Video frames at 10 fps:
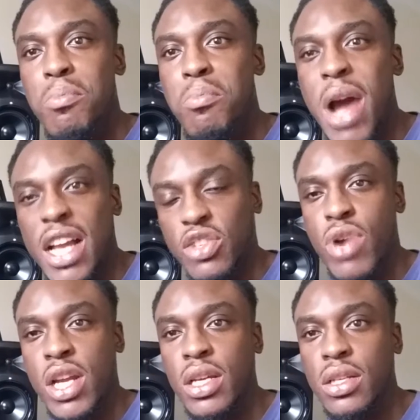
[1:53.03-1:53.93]
match
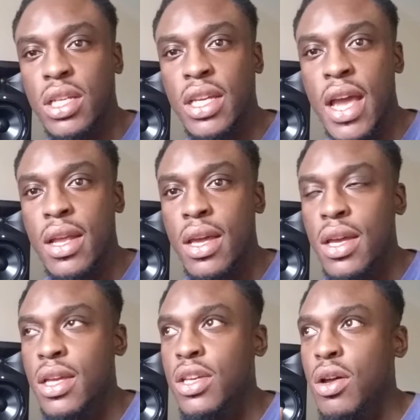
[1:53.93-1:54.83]
ready, to get,
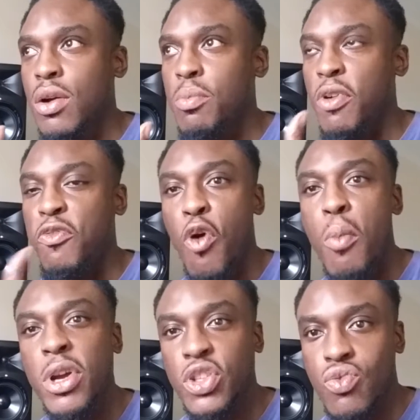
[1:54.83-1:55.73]

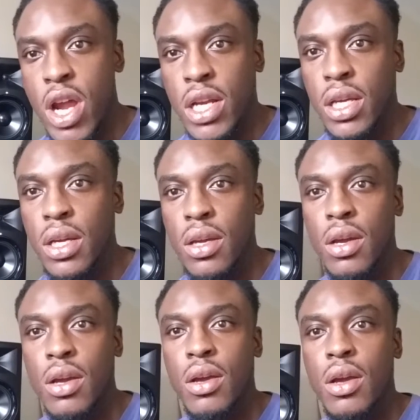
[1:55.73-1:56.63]
performance ready
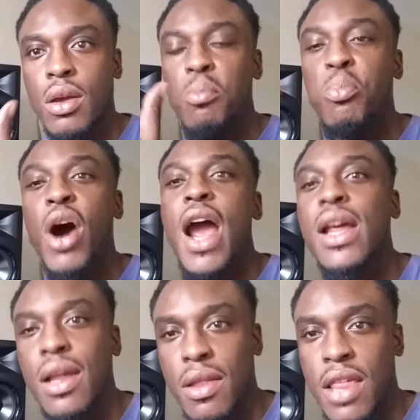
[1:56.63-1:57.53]

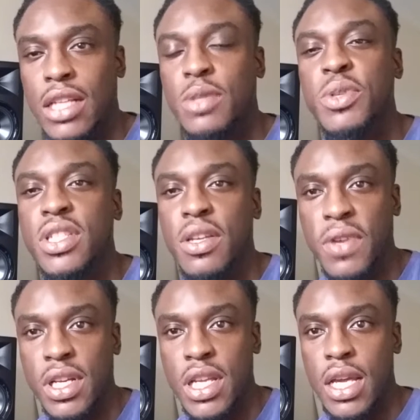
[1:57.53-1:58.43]
by that
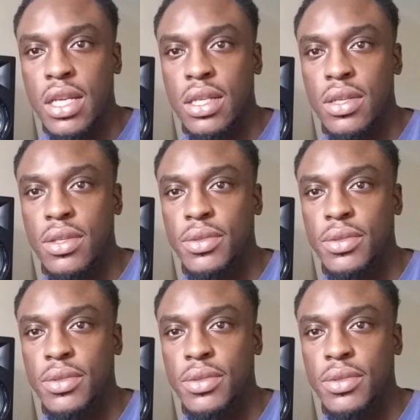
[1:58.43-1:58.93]
specific date.